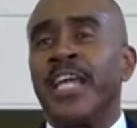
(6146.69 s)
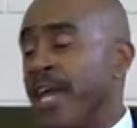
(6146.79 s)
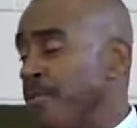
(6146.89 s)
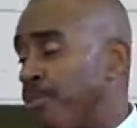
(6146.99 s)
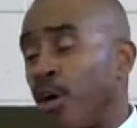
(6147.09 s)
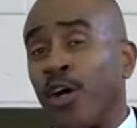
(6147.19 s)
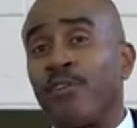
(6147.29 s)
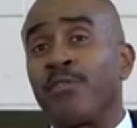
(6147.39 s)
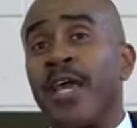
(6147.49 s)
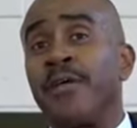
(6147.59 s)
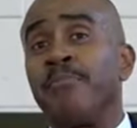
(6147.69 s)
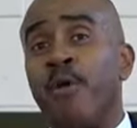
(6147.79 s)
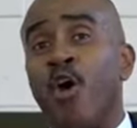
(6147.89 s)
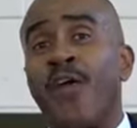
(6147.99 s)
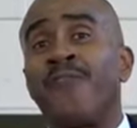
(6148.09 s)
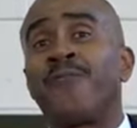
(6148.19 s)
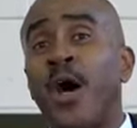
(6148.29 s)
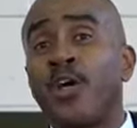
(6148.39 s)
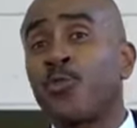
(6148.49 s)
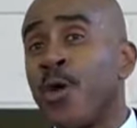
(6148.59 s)
They borne
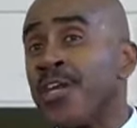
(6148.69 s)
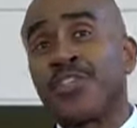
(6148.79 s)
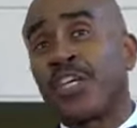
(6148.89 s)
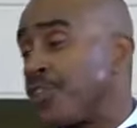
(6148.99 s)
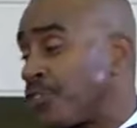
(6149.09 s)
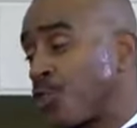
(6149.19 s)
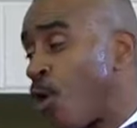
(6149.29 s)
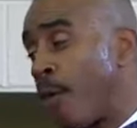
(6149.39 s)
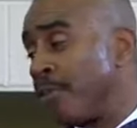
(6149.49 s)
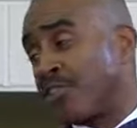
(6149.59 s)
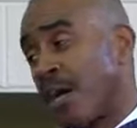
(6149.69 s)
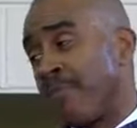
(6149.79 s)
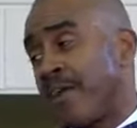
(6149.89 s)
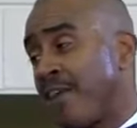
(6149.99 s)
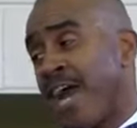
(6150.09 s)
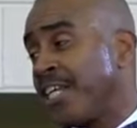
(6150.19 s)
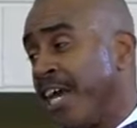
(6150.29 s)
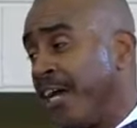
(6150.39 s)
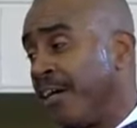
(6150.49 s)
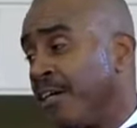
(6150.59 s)
false witness against this woman. Something ain't right
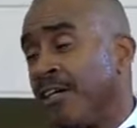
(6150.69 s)
here.